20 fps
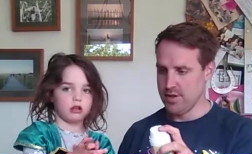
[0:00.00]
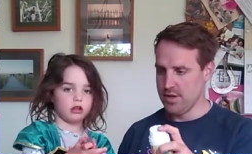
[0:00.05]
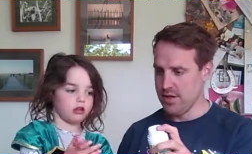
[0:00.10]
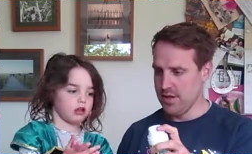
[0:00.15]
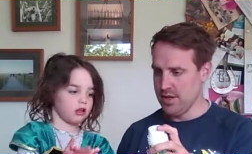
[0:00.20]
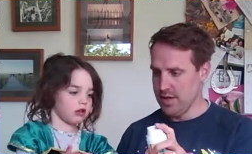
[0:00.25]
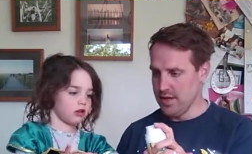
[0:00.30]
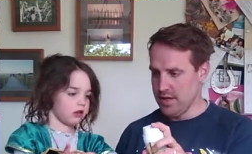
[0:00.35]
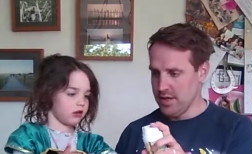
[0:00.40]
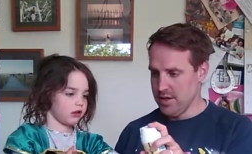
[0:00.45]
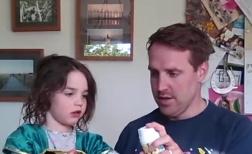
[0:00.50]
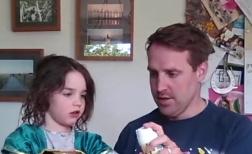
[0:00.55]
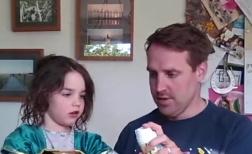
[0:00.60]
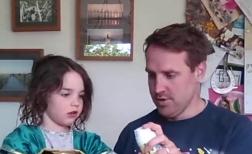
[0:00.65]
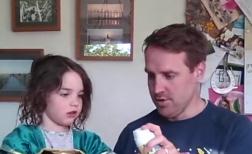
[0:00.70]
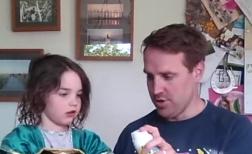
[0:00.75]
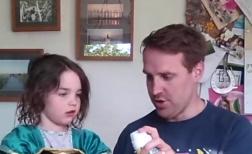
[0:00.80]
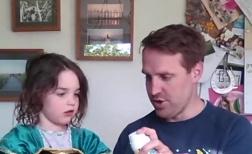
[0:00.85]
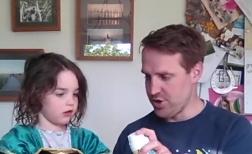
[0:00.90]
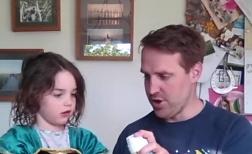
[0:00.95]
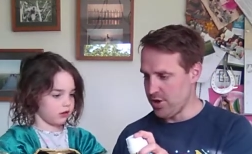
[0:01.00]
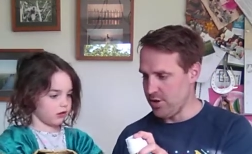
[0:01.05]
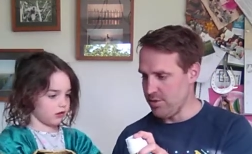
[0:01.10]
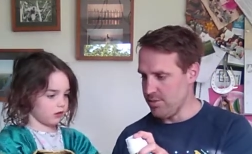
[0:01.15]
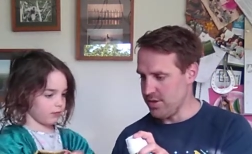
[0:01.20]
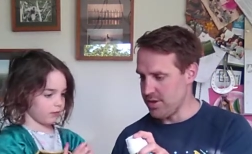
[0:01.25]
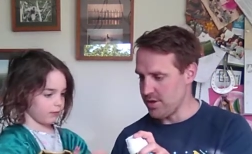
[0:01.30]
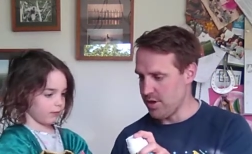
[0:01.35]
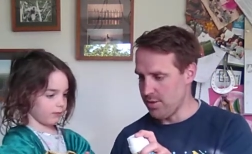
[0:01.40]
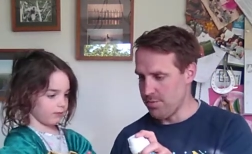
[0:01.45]
Speaker 1: You want to show them the
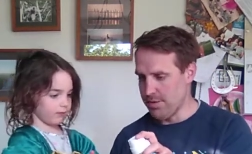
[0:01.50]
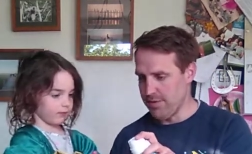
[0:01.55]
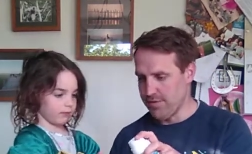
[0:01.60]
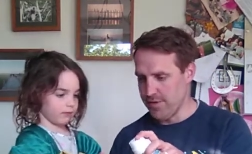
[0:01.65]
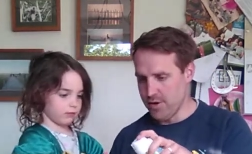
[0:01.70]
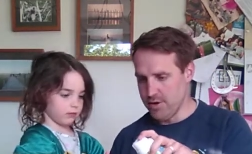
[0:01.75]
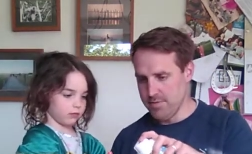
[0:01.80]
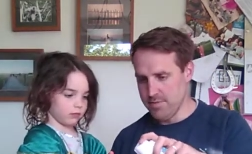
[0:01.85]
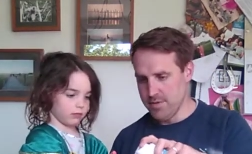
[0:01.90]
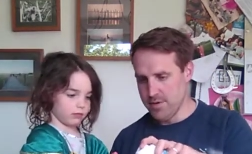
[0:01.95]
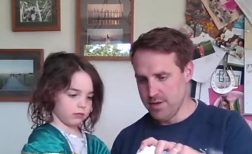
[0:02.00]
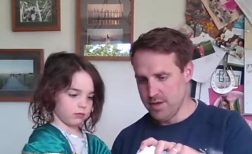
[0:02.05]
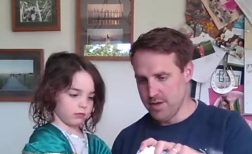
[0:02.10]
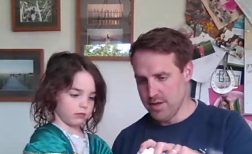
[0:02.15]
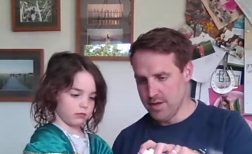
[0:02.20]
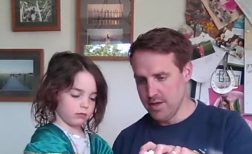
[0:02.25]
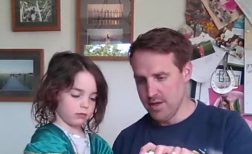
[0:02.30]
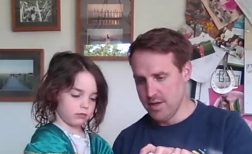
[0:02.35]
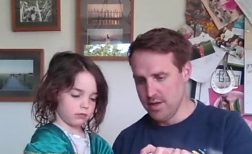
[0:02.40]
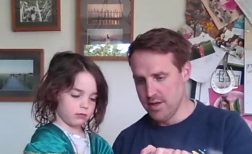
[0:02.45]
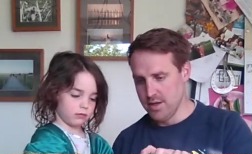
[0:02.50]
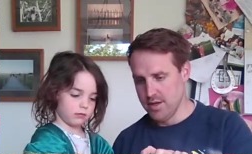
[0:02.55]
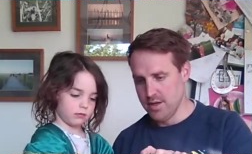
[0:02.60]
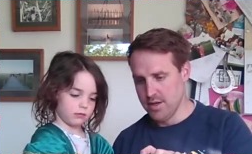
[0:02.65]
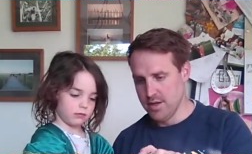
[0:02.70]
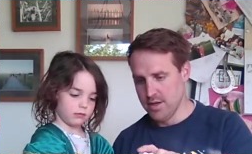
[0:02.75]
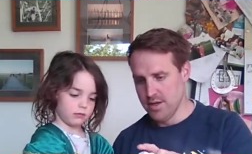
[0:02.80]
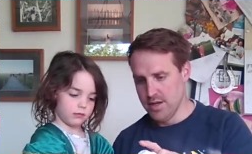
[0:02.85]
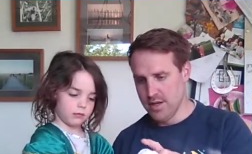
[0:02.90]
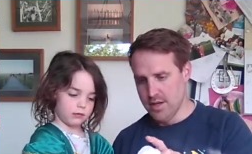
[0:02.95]
soapy foam?
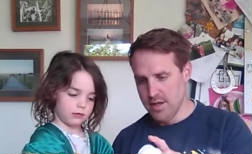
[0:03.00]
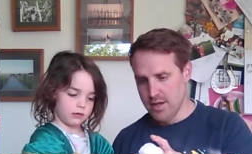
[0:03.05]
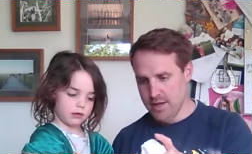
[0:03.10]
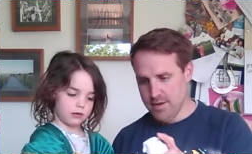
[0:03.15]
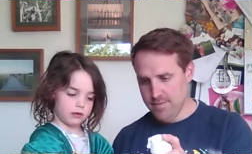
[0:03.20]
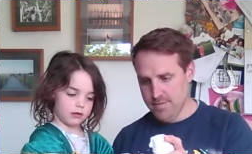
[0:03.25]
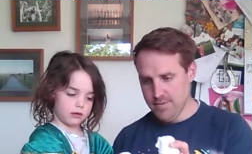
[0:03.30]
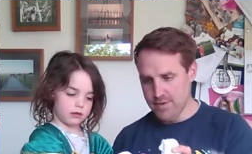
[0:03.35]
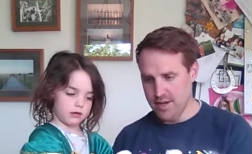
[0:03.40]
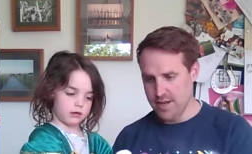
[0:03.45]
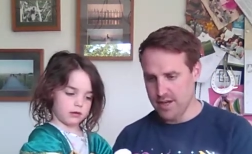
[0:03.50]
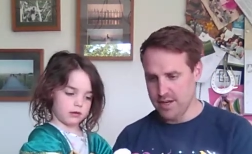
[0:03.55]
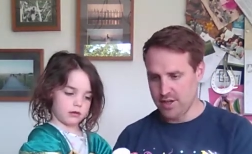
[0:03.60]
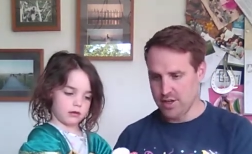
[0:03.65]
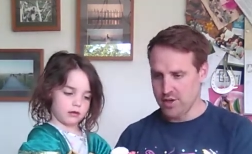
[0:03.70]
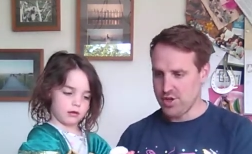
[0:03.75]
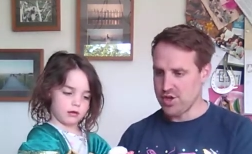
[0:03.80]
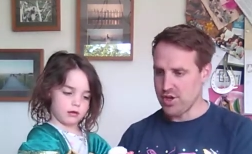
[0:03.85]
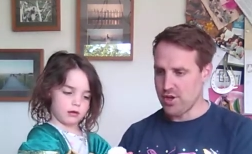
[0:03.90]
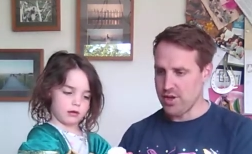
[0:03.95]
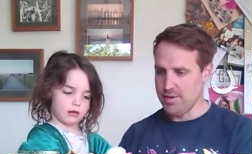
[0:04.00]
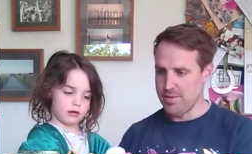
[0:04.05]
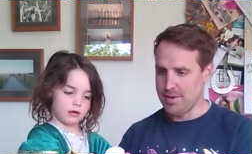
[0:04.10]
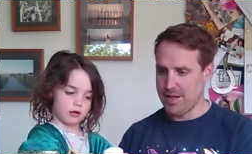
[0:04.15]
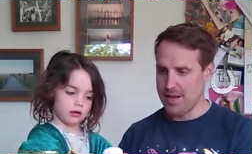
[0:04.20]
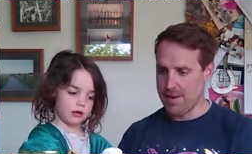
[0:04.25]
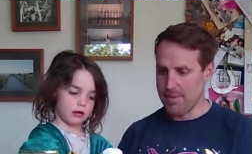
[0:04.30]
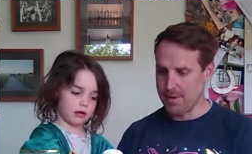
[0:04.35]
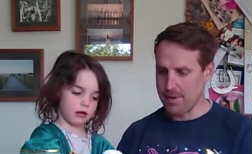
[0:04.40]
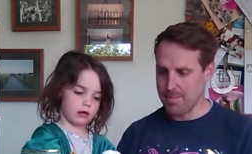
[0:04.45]
And you show them that
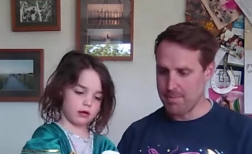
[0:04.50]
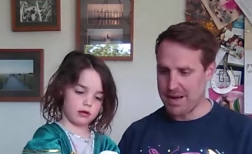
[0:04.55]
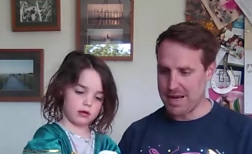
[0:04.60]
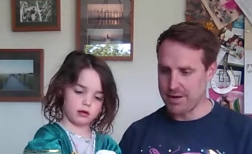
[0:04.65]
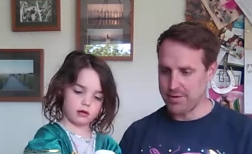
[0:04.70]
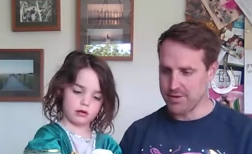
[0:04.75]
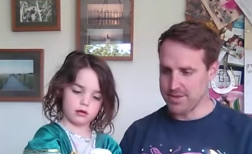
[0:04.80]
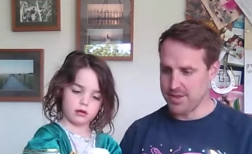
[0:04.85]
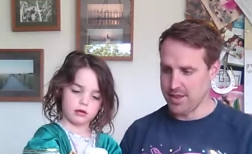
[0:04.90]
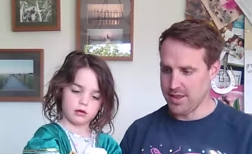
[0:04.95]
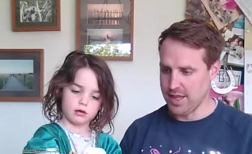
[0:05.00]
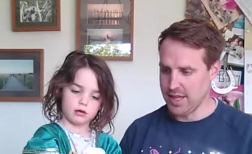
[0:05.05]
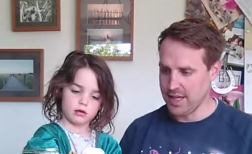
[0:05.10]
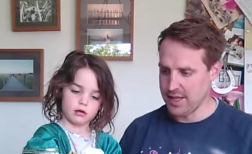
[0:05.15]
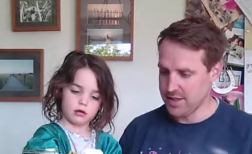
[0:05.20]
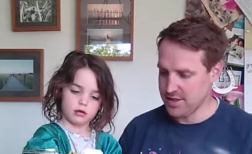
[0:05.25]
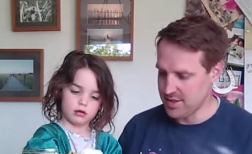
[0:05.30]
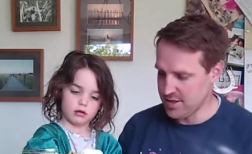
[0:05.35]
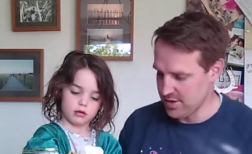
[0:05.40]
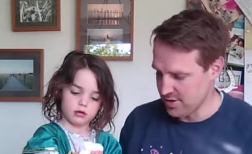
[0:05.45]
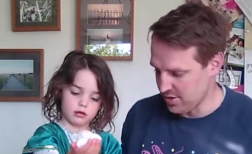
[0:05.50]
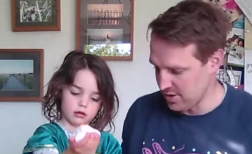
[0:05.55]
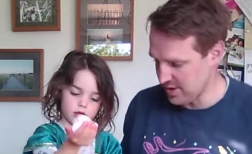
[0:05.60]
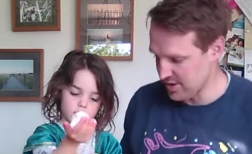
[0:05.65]
it can bounce and things on the